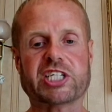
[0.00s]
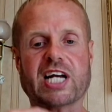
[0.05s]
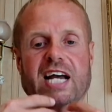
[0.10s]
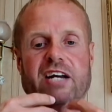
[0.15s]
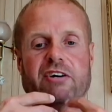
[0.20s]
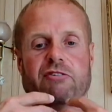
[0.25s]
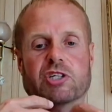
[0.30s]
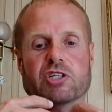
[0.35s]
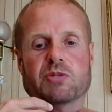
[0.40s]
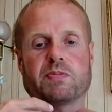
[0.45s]

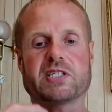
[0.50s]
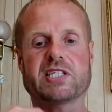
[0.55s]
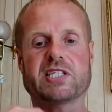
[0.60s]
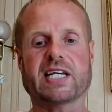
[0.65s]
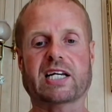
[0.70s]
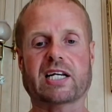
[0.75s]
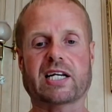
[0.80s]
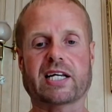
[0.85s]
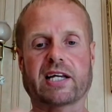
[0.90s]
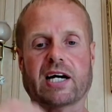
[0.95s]
chakras,
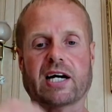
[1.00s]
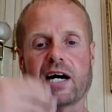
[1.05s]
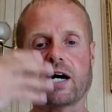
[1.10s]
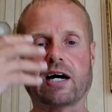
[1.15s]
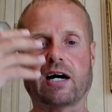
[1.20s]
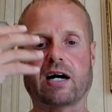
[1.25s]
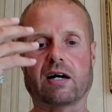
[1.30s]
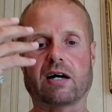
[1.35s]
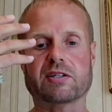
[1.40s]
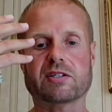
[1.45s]
particularly the
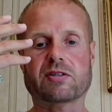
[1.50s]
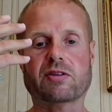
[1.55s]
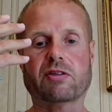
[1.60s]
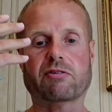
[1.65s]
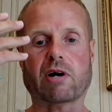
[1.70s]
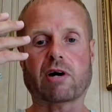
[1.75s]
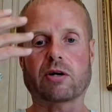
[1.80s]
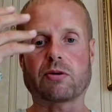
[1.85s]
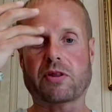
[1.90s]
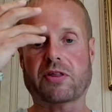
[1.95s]
heart,
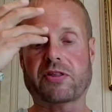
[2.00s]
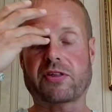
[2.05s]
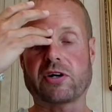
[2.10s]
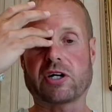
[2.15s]
throat,